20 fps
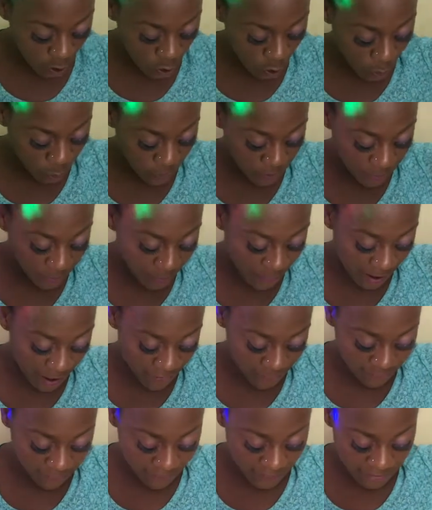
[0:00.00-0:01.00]
open
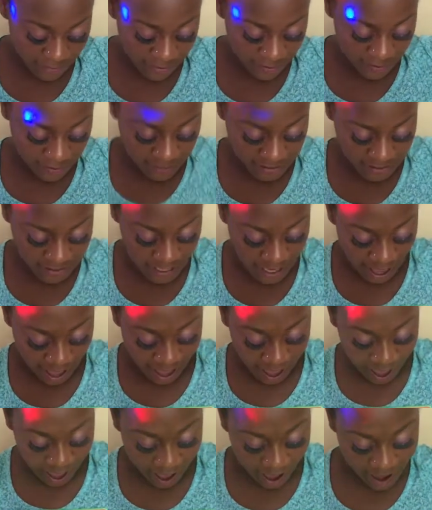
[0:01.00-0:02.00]
my feathers,
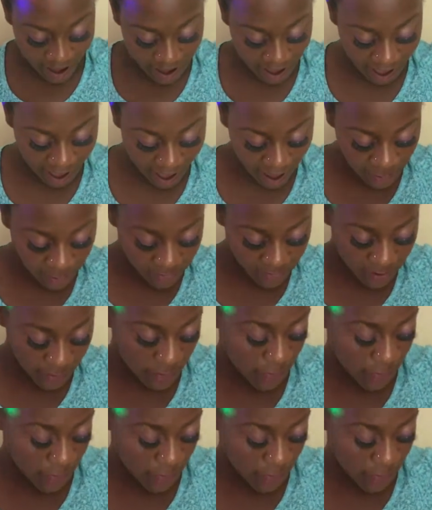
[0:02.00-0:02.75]
I am the